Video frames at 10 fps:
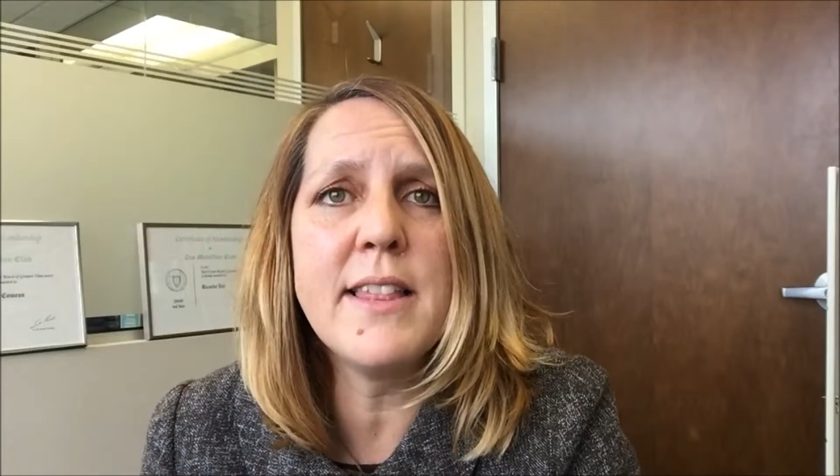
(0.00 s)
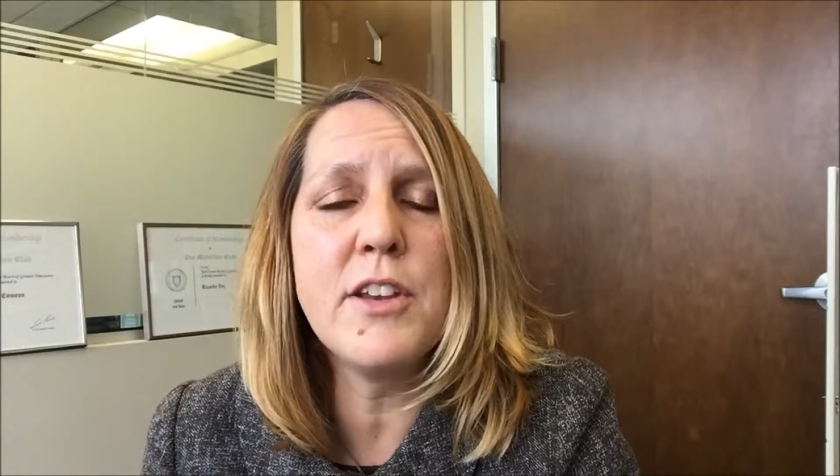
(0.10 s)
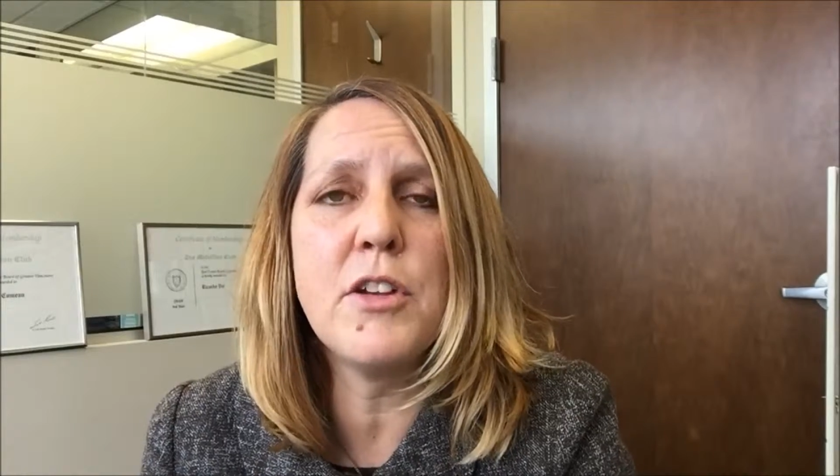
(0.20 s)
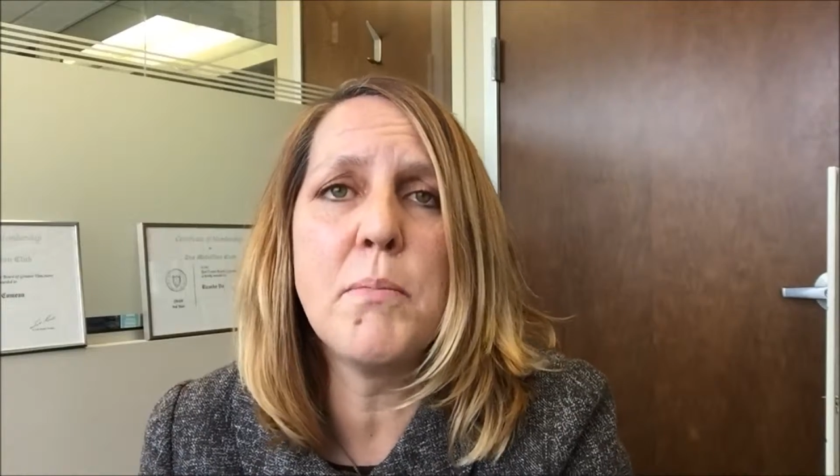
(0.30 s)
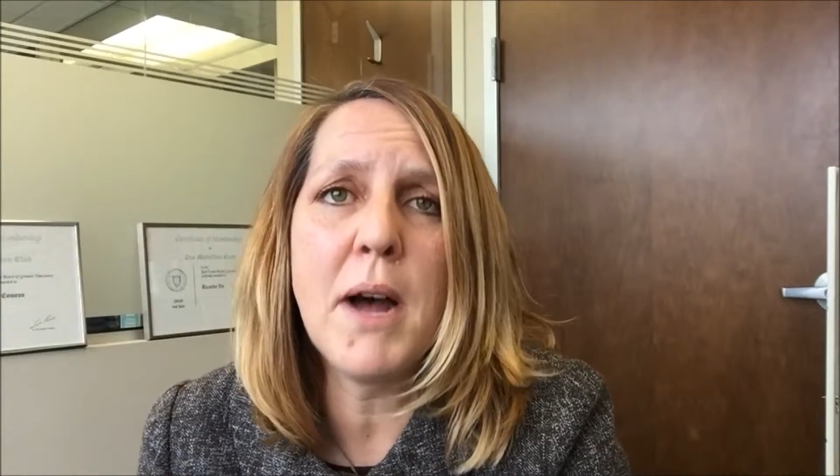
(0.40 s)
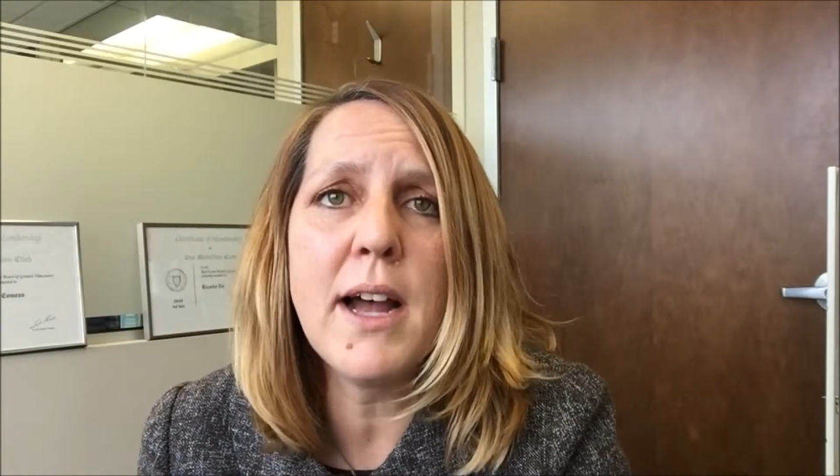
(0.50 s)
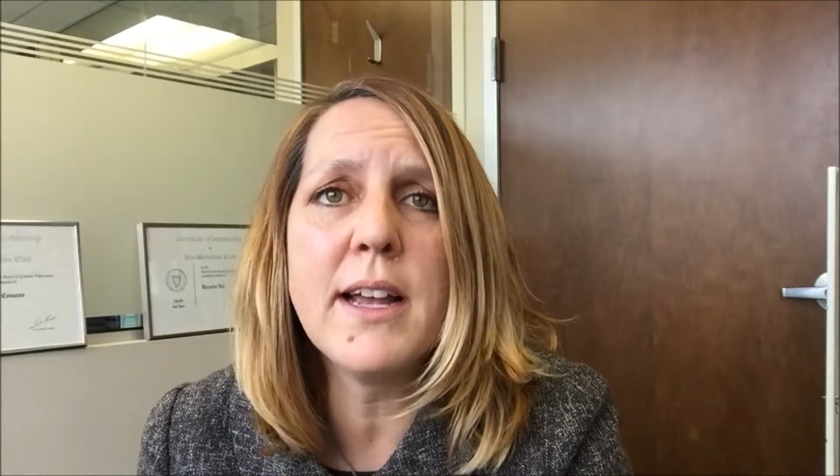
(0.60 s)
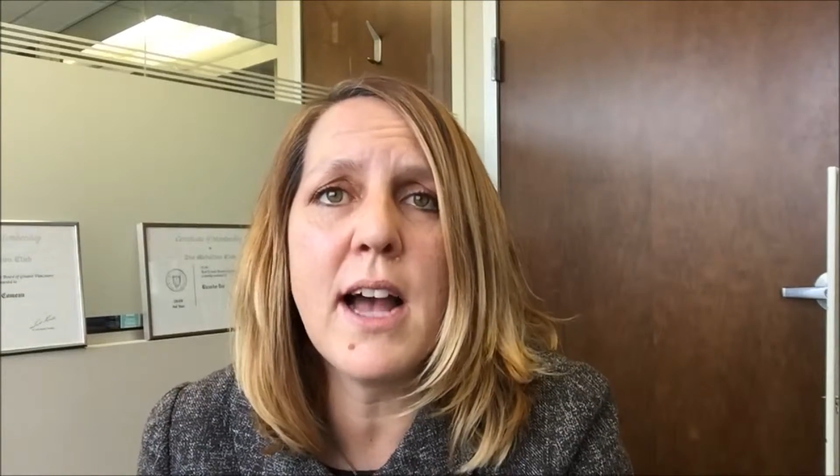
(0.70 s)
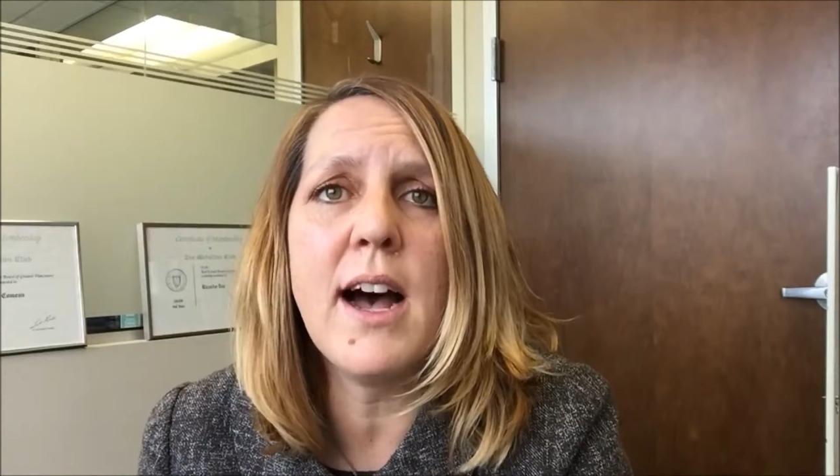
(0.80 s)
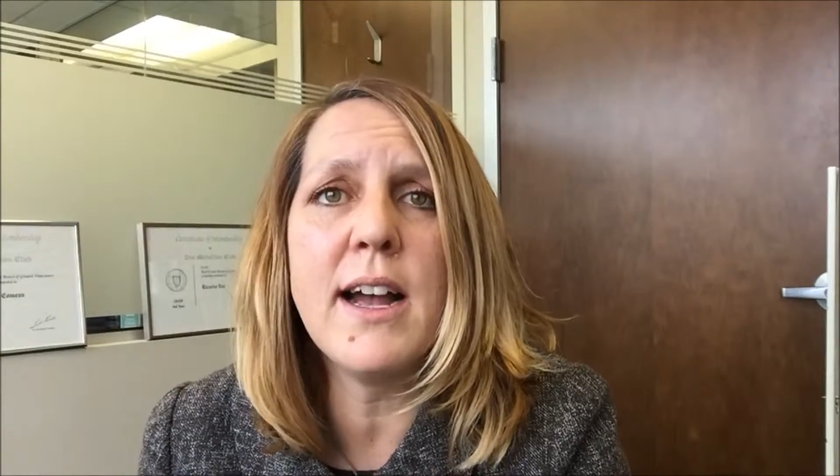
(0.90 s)
then you're
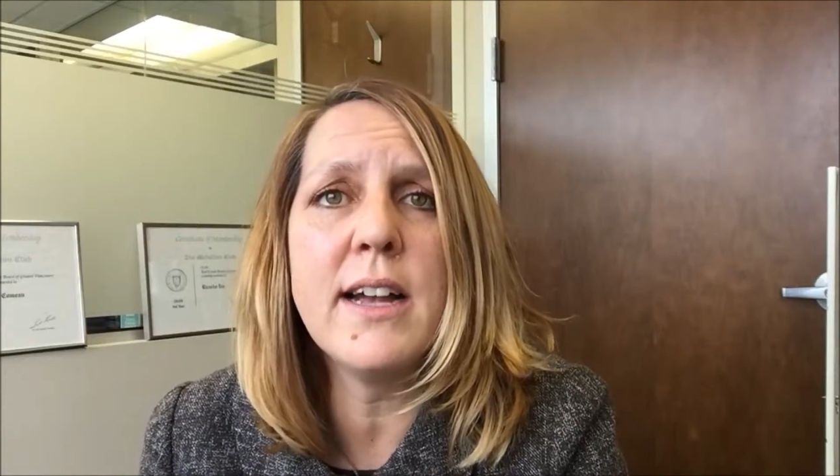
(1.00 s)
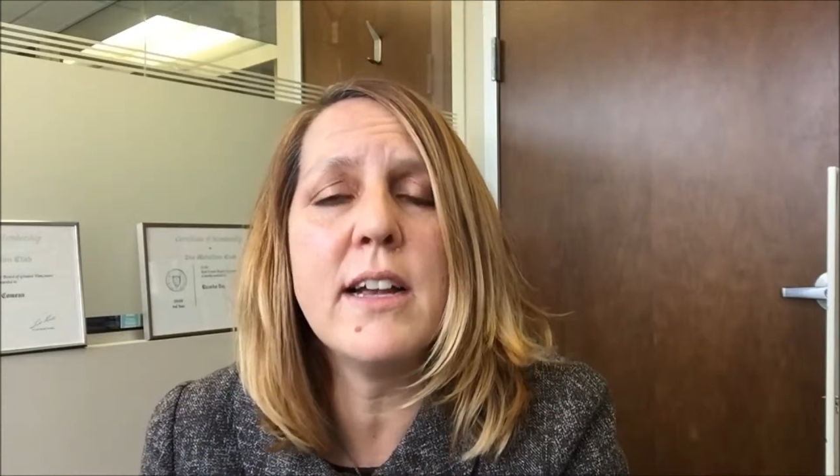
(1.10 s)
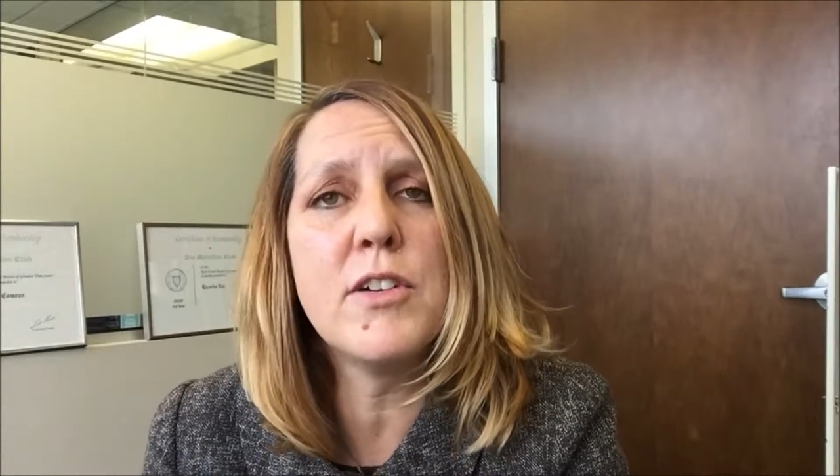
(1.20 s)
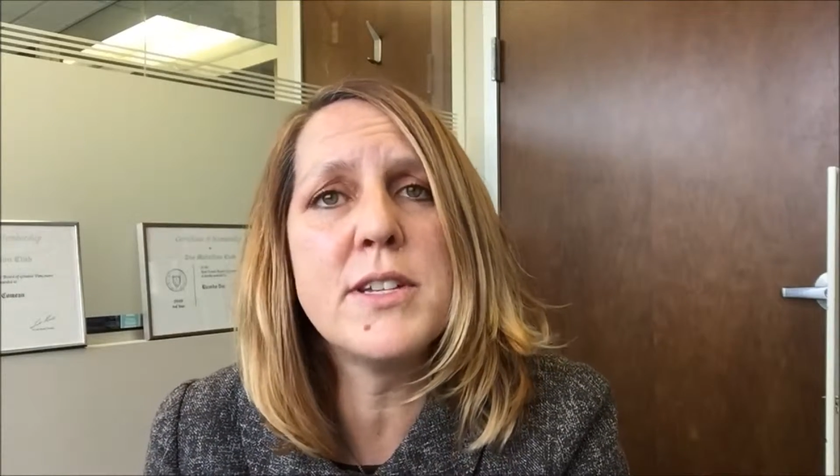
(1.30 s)
buying high,